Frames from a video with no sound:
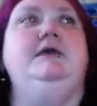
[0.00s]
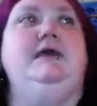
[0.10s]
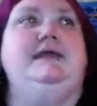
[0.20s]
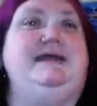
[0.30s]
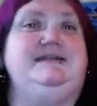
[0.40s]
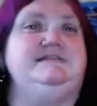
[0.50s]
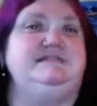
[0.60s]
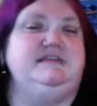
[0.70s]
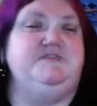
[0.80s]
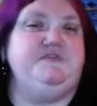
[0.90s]
And I did
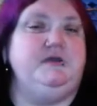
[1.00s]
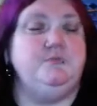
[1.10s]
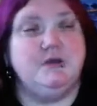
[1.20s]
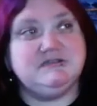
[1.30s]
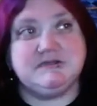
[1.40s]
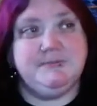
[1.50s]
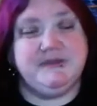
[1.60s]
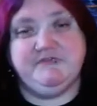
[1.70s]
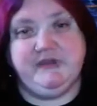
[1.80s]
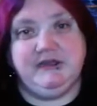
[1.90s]
see the film. Wasn't a
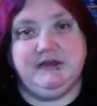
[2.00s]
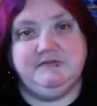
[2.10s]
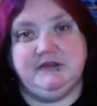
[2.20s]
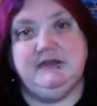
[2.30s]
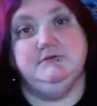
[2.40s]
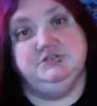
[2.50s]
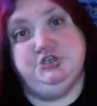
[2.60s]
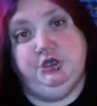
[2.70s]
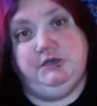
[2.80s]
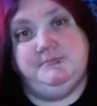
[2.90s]
big fan of it. It was
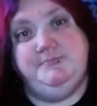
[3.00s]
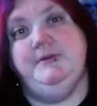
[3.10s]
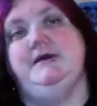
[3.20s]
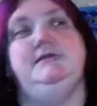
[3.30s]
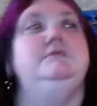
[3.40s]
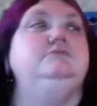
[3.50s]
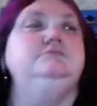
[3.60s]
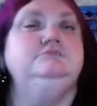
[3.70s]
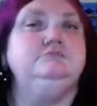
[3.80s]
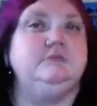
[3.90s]
good, but
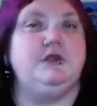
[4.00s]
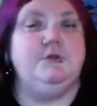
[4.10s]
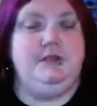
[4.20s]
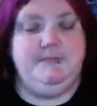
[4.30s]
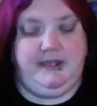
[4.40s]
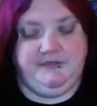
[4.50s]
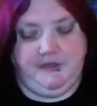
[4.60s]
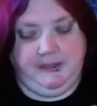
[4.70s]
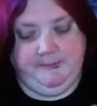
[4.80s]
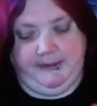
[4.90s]
not really my
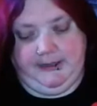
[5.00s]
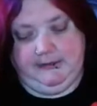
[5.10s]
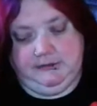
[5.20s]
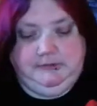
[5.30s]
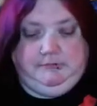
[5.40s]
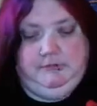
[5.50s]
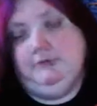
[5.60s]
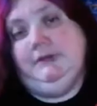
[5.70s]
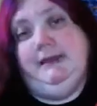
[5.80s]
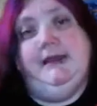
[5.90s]
thing, but
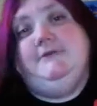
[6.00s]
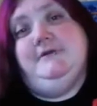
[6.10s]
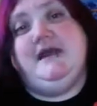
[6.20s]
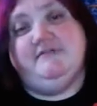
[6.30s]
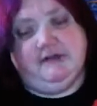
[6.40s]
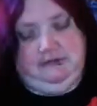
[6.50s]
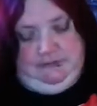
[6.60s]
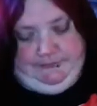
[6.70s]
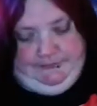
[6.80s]
oh, whatever.